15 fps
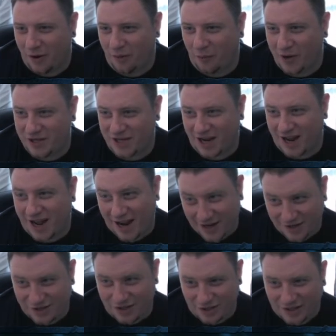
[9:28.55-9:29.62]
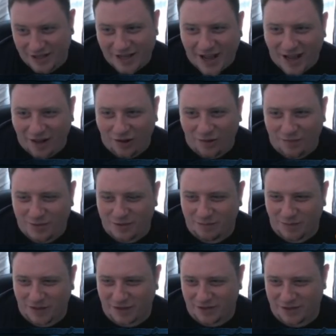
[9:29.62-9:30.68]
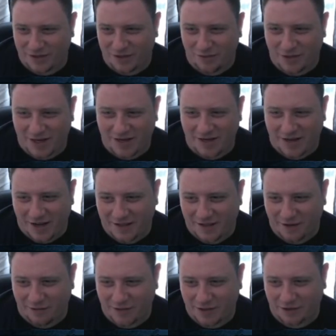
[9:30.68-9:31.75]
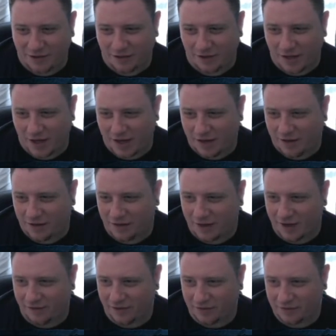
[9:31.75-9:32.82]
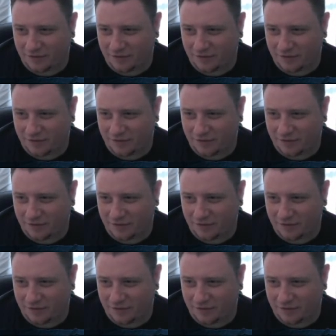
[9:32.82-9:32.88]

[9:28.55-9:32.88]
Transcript: which actually helps because you didn't in the original. Ah, lava.